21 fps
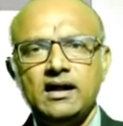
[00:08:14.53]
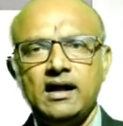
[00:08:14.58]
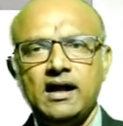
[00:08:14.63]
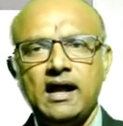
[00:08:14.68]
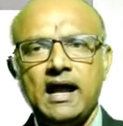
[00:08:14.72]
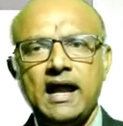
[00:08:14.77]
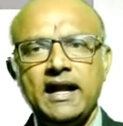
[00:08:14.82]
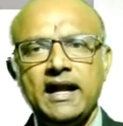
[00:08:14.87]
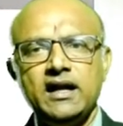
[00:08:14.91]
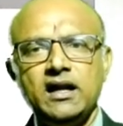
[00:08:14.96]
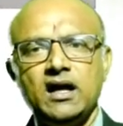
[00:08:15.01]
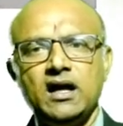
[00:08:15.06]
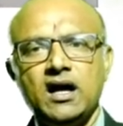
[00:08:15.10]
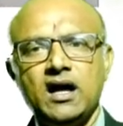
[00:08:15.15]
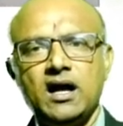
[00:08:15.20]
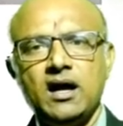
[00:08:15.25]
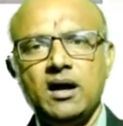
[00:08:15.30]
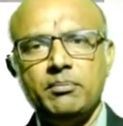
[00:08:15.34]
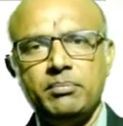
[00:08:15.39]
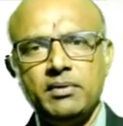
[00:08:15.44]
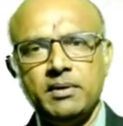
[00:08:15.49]
and
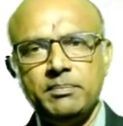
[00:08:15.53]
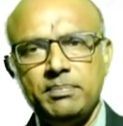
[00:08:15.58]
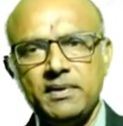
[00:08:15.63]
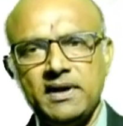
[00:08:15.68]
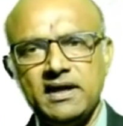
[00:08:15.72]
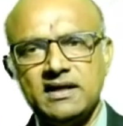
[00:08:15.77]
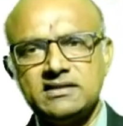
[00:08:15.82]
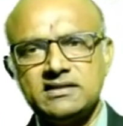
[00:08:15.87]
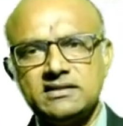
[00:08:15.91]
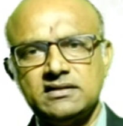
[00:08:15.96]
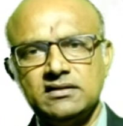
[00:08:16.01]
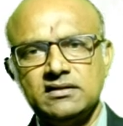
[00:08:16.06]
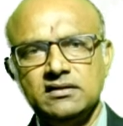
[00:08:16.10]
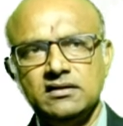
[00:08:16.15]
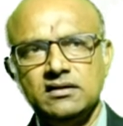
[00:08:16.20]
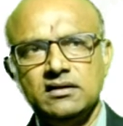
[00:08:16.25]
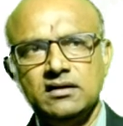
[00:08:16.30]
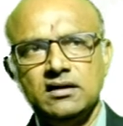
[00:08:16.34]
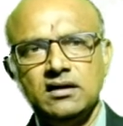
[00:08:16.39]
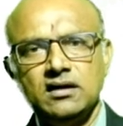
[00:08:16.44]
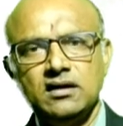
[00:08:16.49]
prepares
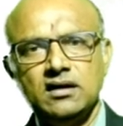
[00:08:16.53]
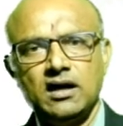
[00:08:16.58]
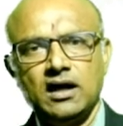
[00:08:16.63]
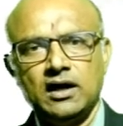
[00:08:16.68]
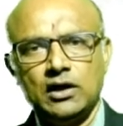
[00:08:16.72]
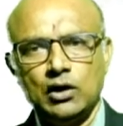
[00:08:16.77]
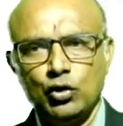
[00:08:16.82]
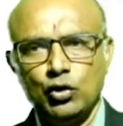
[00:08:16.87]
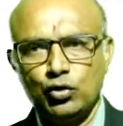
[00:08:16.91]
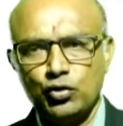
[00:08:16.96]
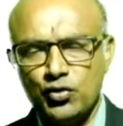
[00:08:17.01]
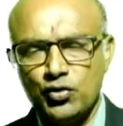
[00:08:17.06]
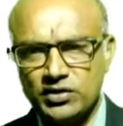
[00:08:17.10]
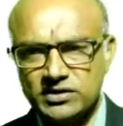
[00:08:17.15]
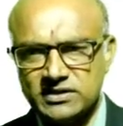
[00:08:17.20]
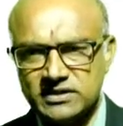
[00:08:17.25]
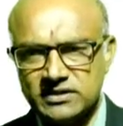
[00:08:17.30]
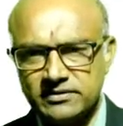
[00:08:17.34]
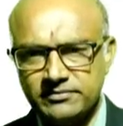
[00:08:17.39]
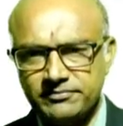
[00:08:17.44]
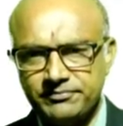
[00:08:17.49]

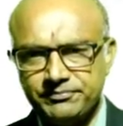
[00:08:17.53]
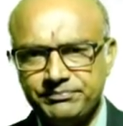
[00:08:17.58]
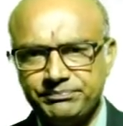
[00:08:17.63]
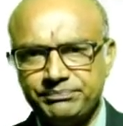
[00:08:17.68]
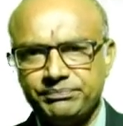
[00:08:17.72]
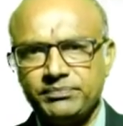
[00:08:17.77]
glucose,